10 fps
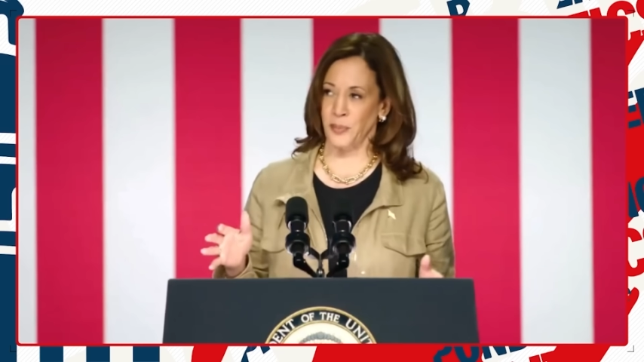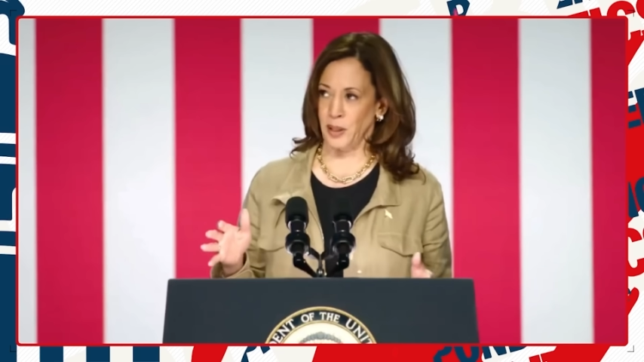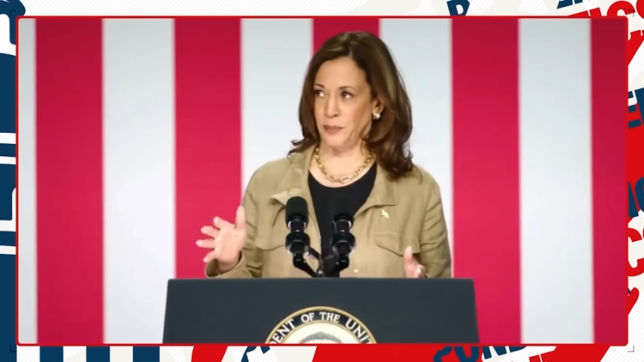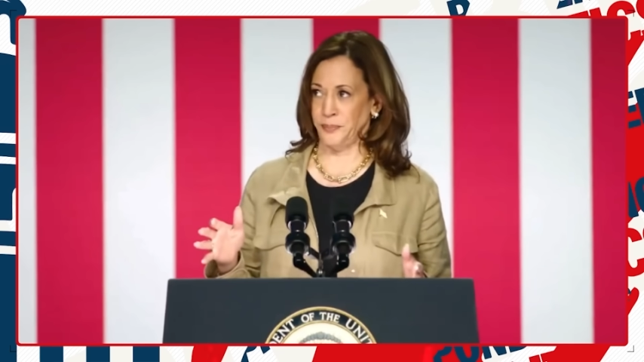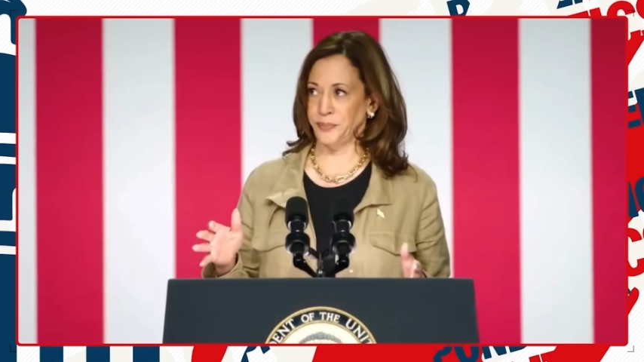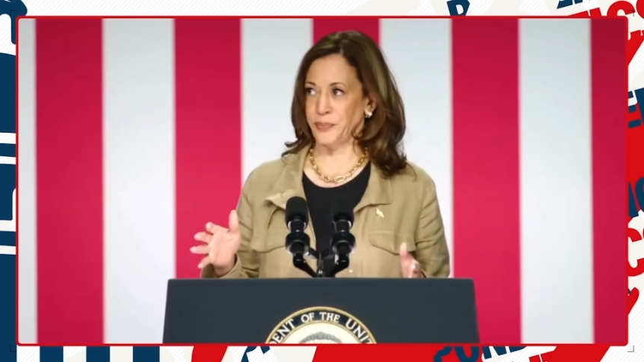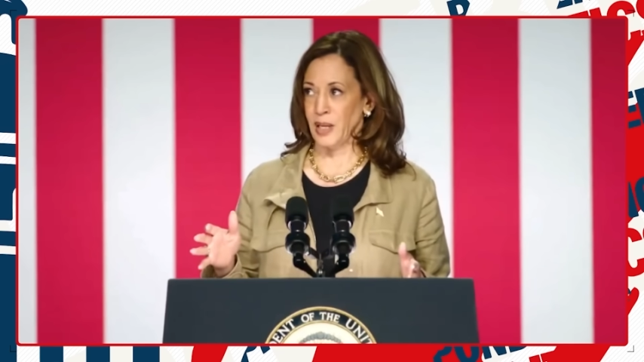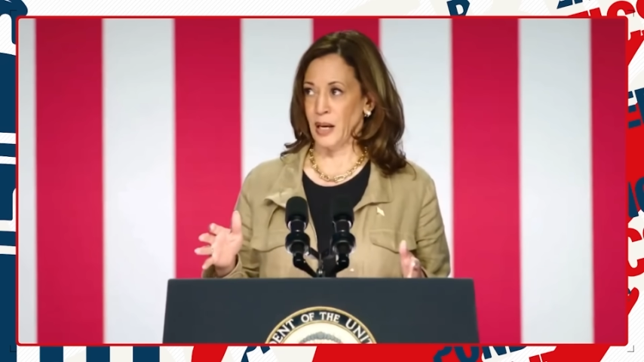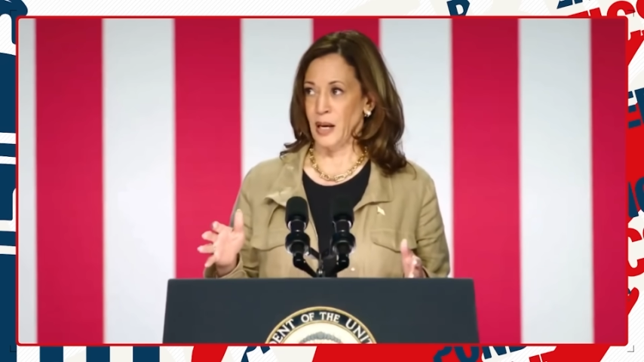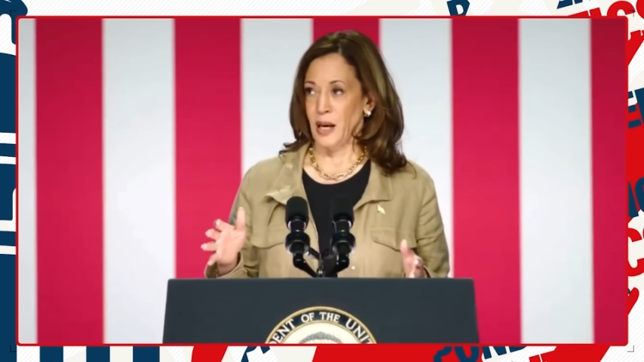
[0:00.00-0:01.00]
the bill."
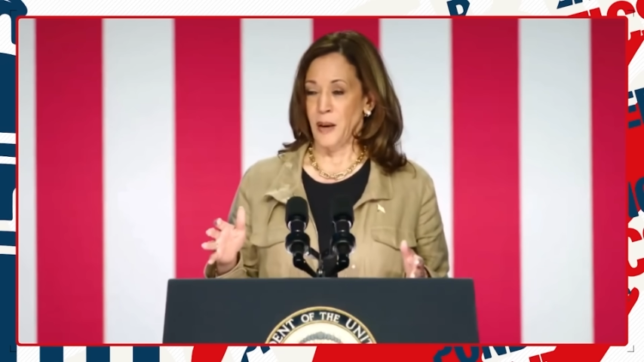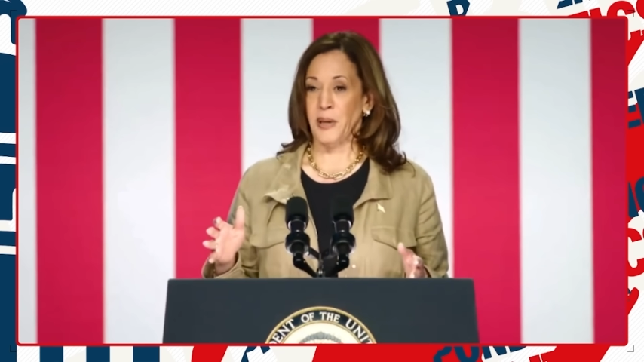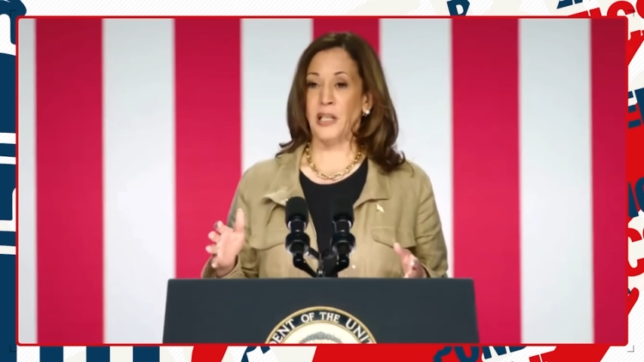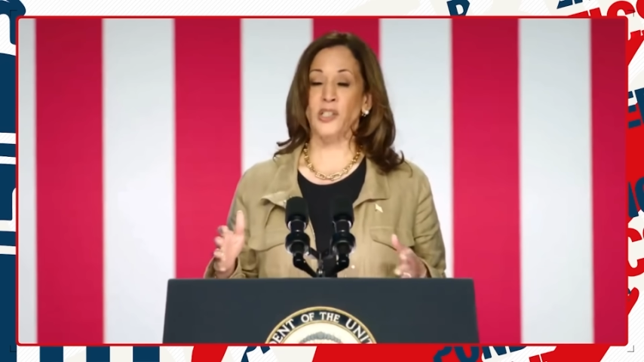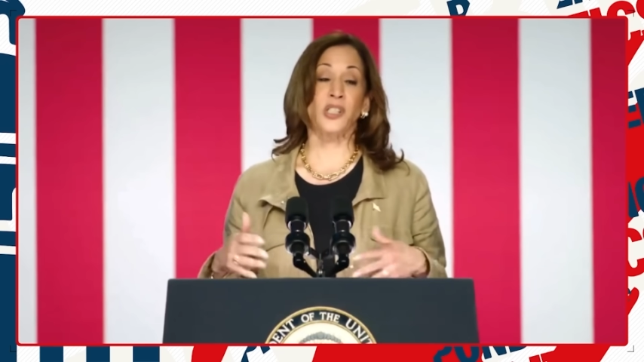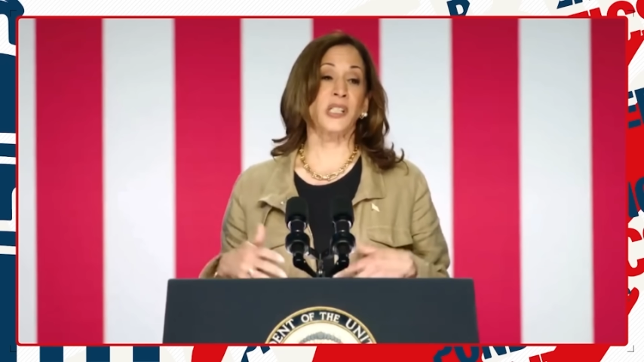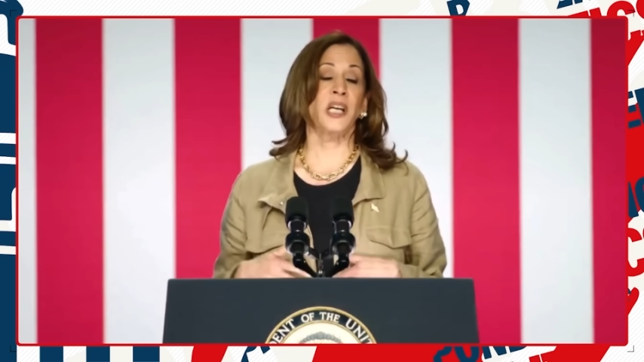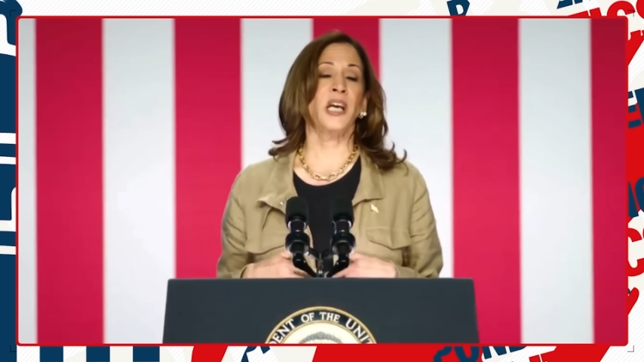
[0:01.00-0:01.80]
Because you see,